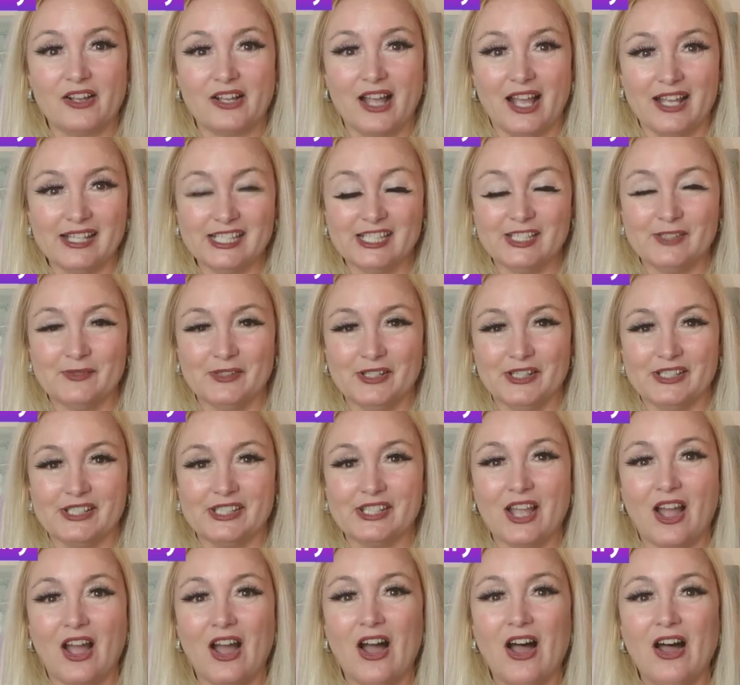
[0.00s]

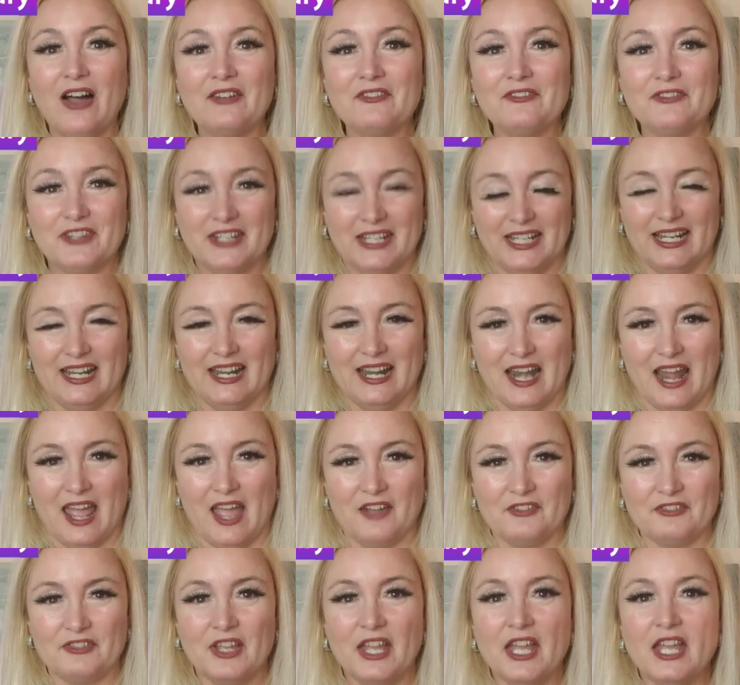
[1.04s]
customers confident
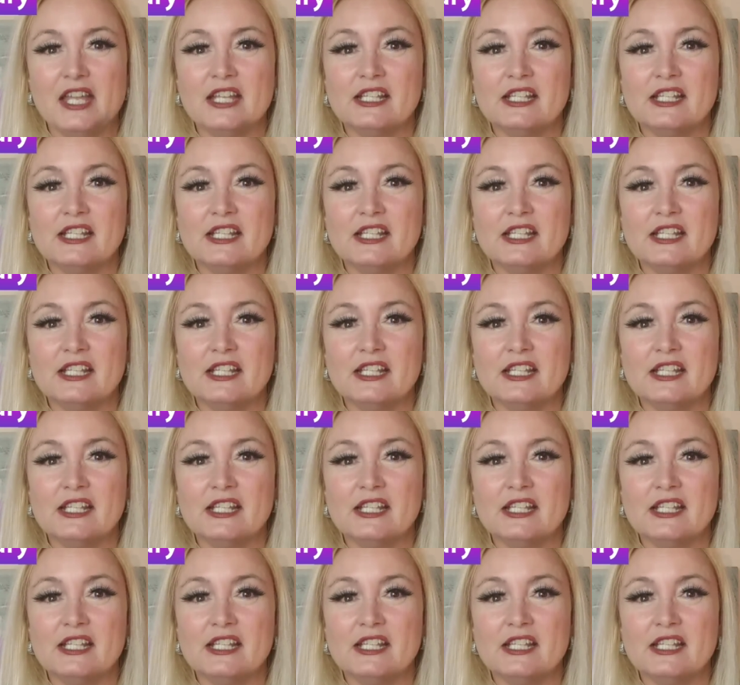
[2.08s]
enough